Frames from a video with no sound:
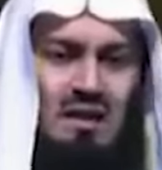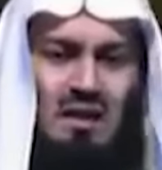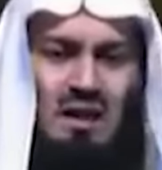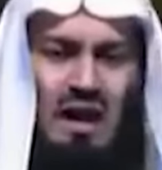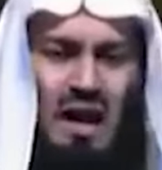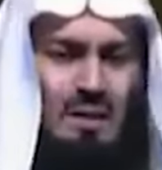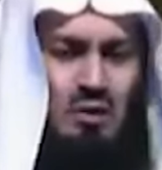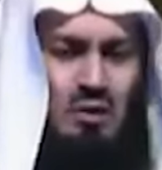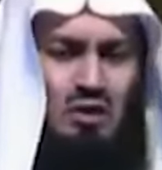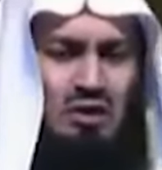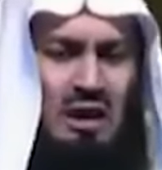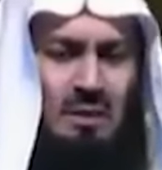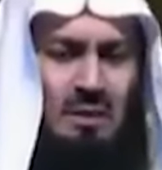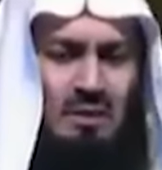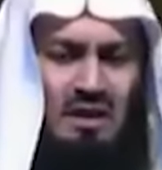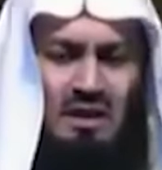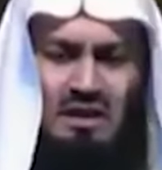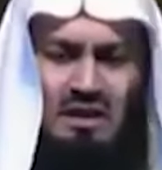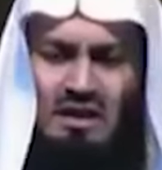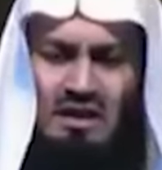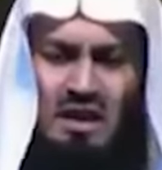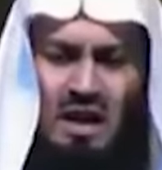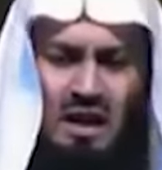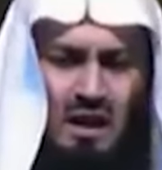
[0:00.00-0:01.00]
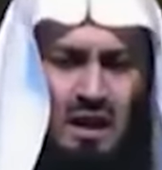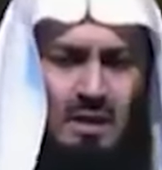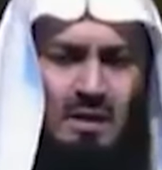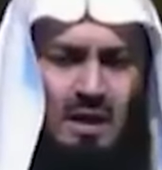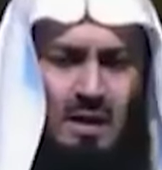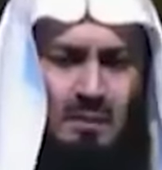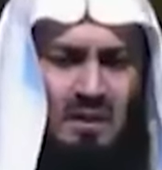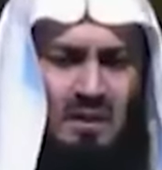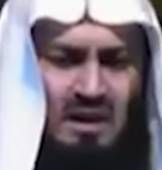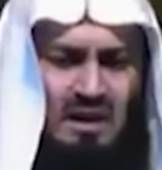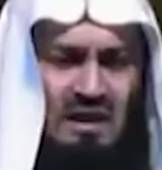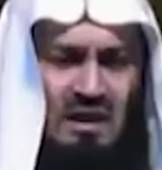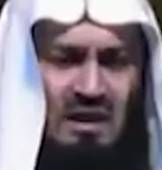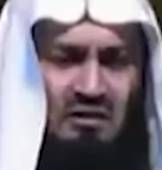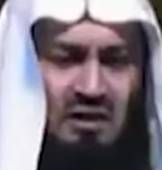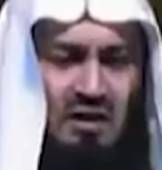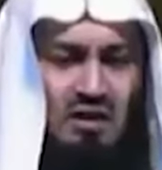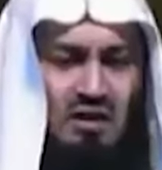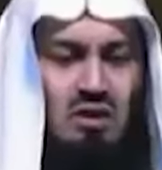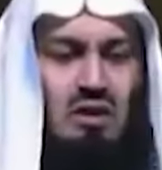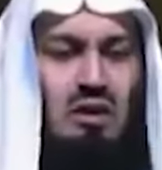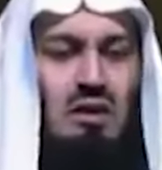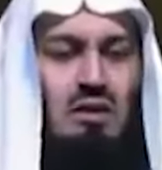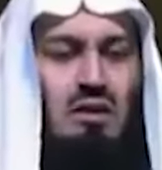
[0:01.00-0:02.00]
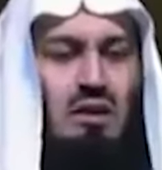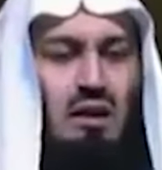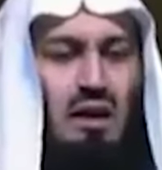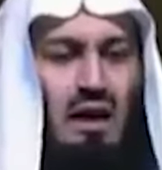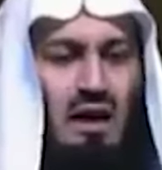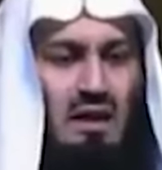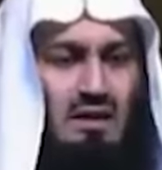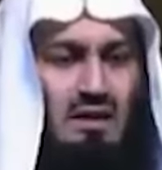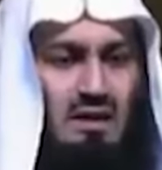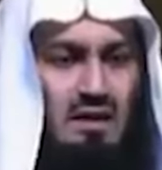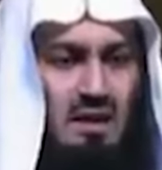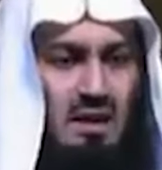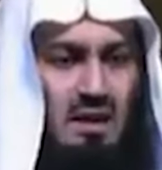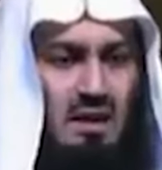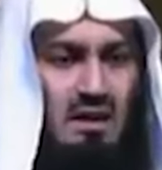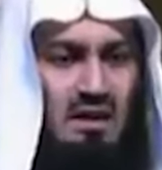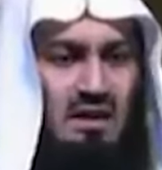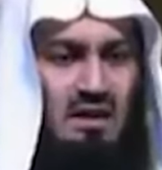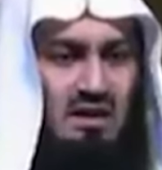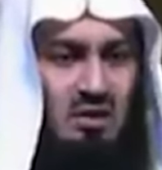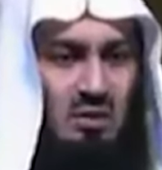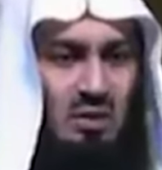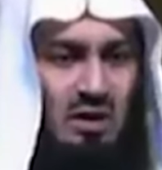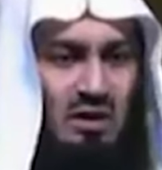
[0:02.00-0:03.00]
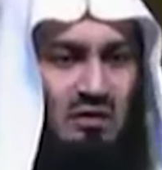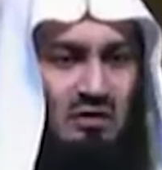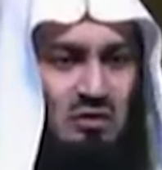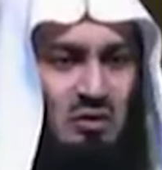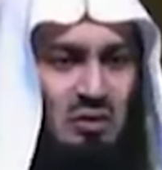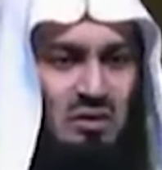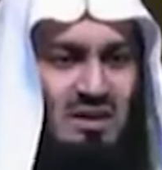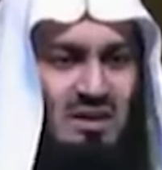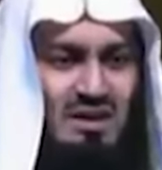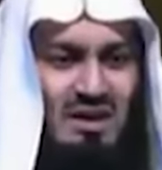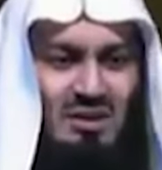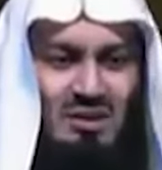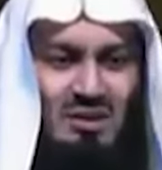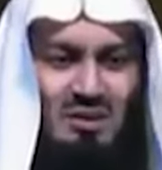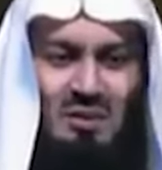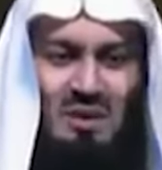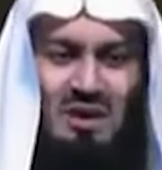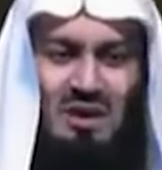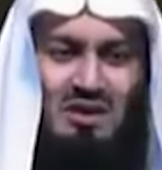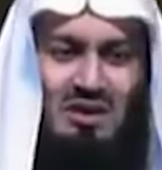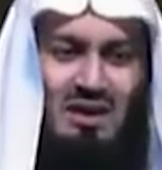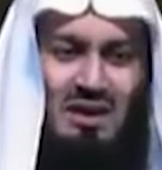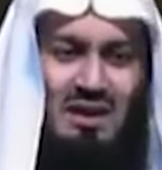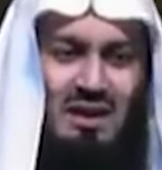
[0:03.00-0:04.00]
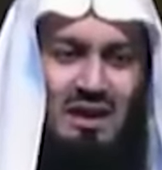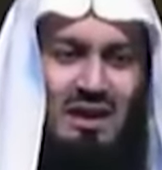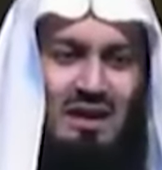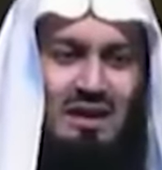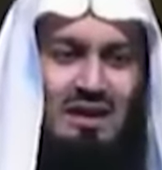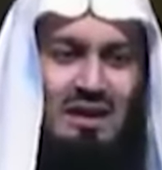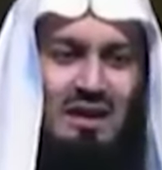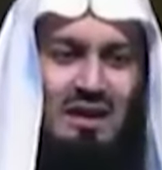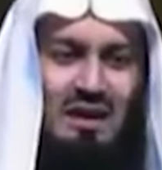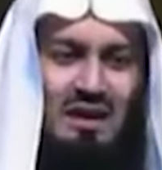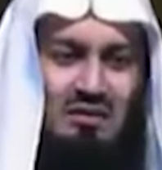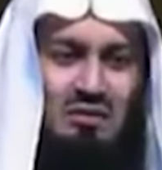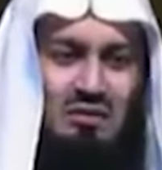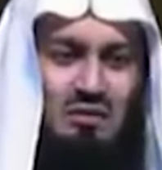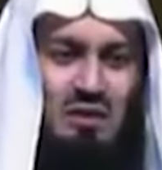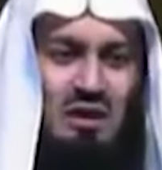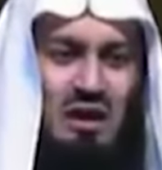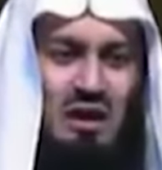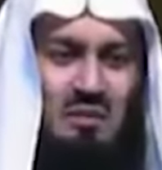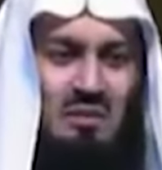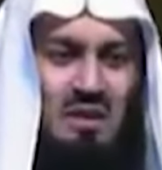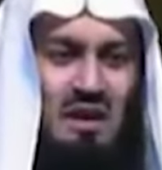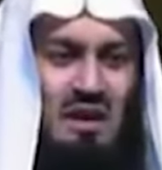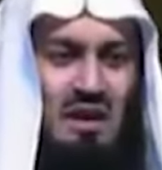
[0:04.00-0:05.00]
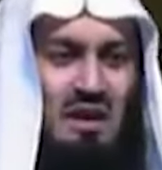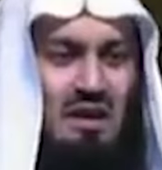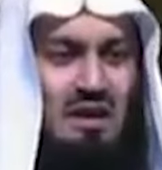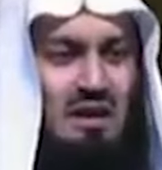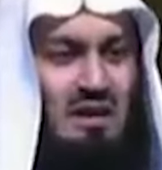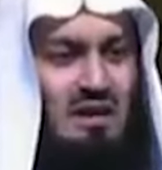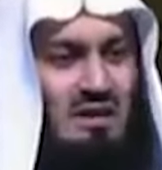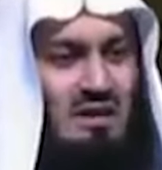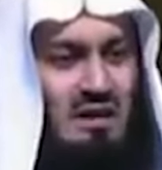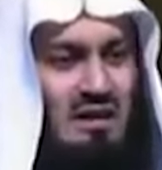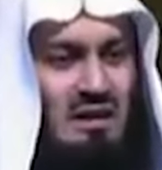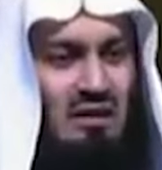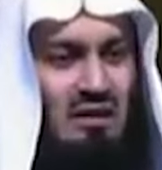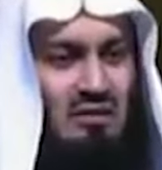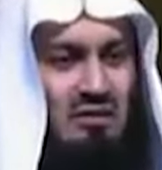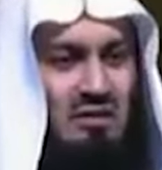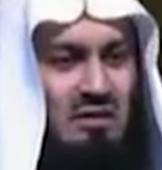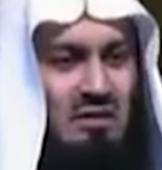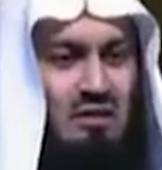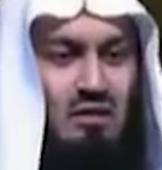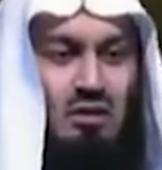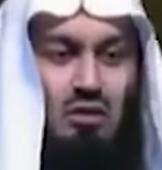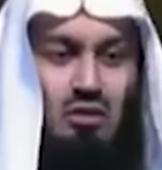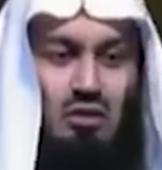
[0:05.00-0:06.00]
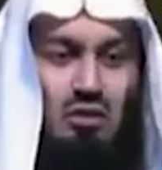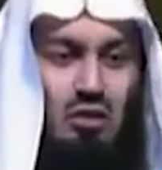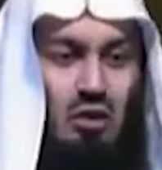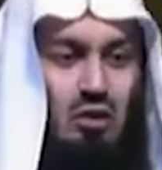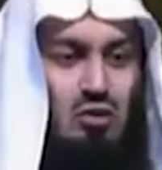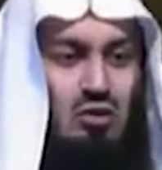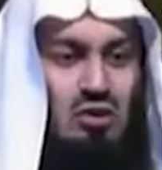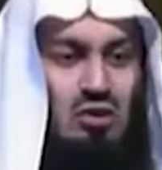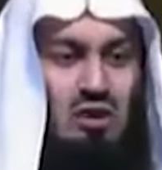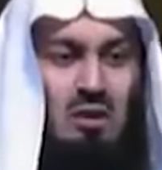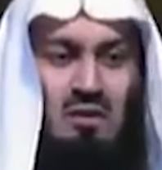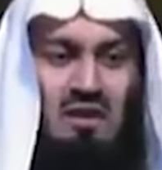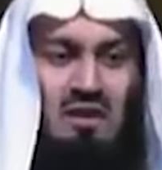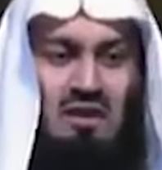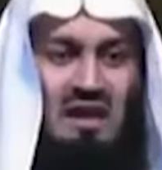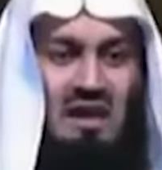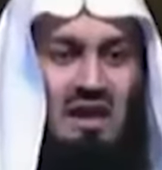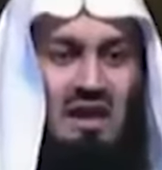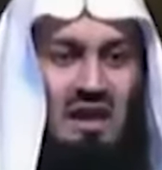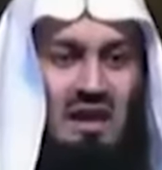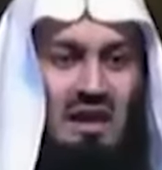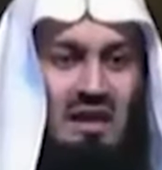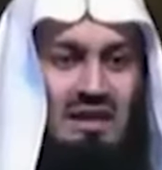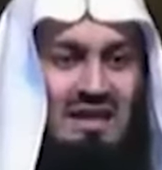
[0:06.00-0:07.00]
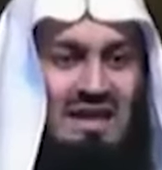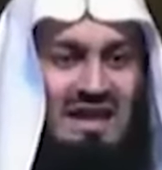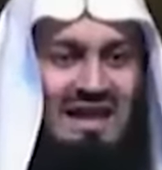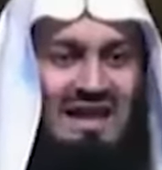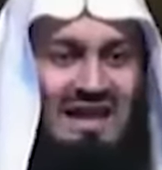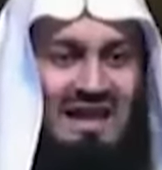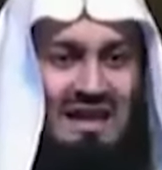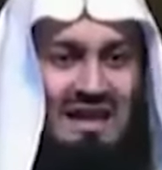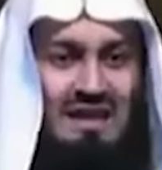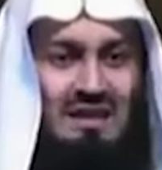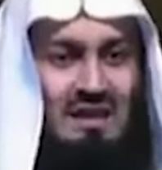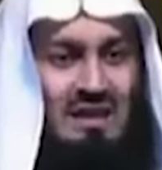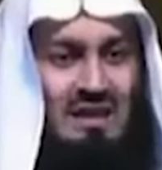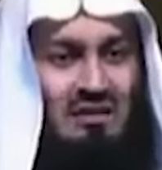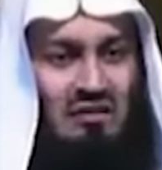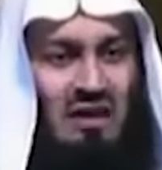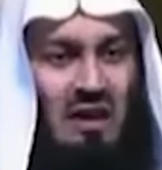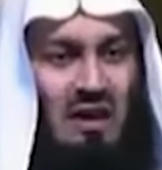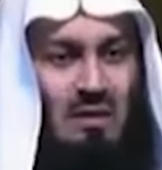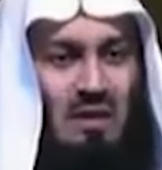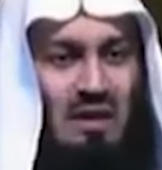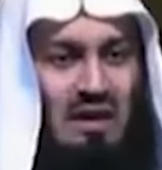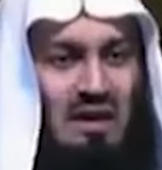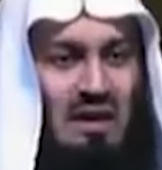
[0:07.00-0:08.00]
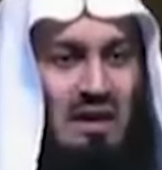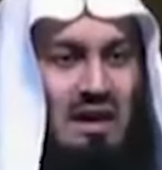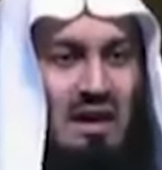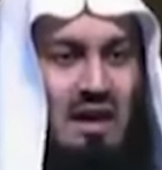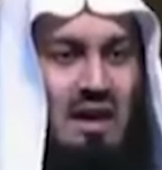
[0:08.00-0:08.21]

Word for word: I'm not coming. There's haram happening in that function. Relax. There's a way of talking. Say, no, mashallah, I'd love to come. Here's a gift. You know, go to them a day, a day ahead, their family.